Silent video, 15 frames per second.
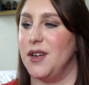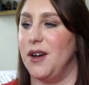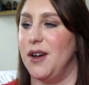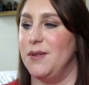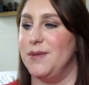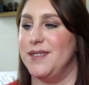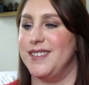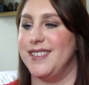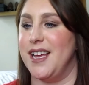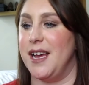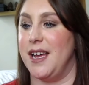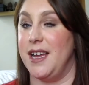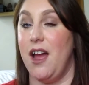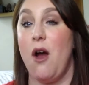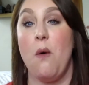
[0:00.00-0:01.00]
I would
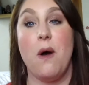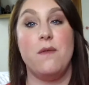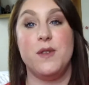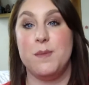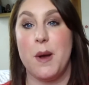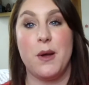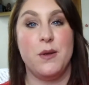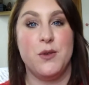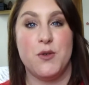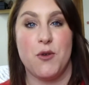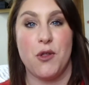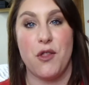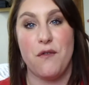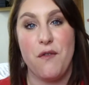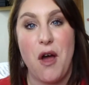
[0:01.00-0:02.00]
say, oh, I've spoken to her
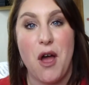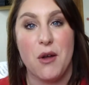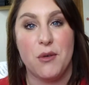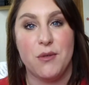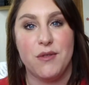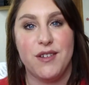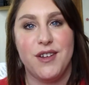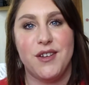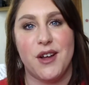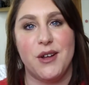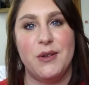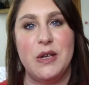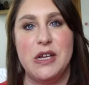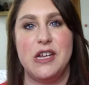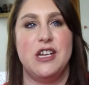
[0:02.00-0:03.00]
on the phone. You know,
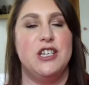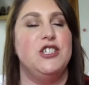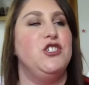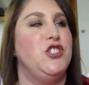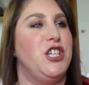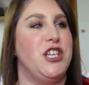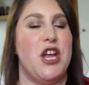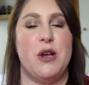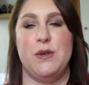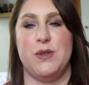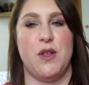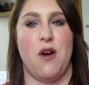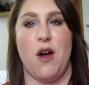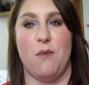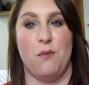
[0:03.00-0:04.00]
she
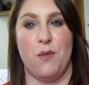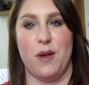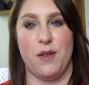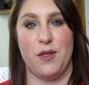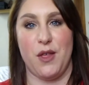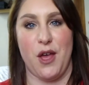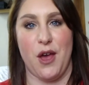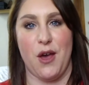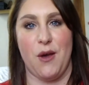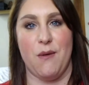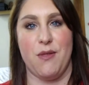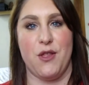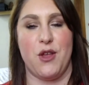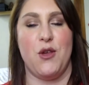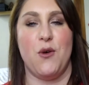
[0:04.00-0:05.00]
knows that I'm with you
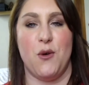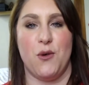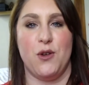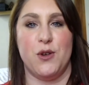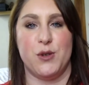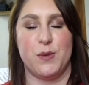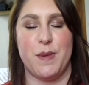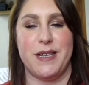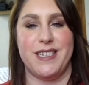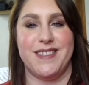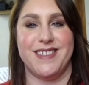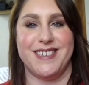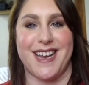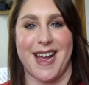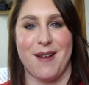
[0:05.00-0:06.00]
and that you're you're
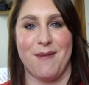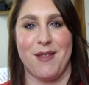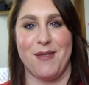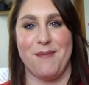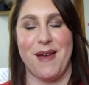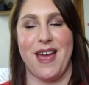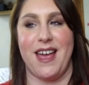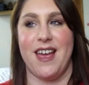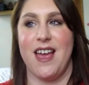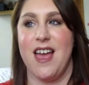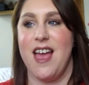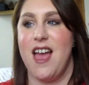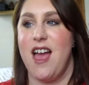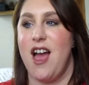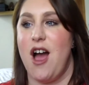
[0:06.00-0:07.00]
spending the day with me.
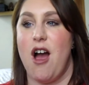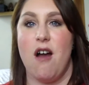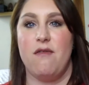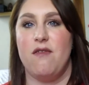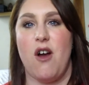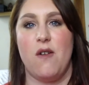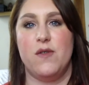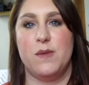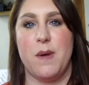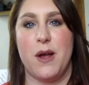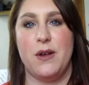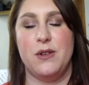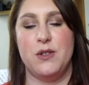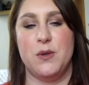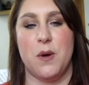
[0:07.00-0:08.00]
I've, I've
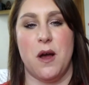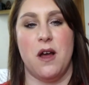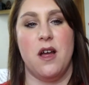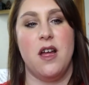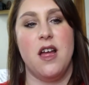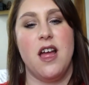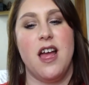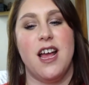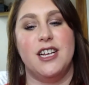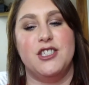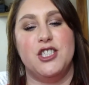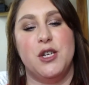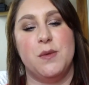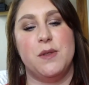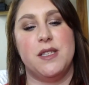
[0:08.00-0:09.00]
spoken to her
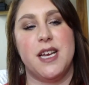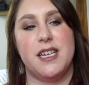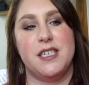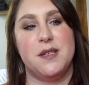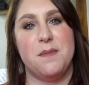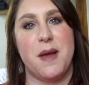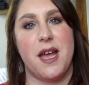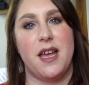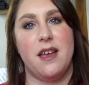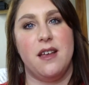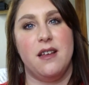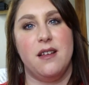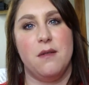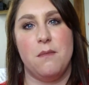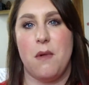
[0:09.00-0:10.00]
and she would say to me,
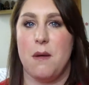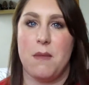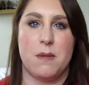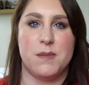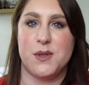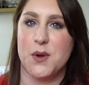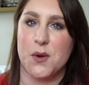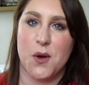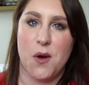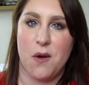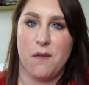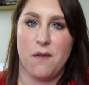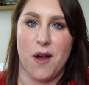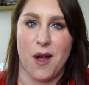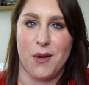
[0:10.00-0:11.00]
My mum's not got
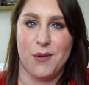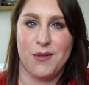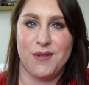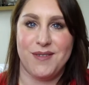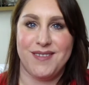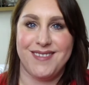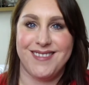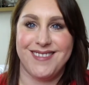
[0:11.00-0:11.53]
a phone.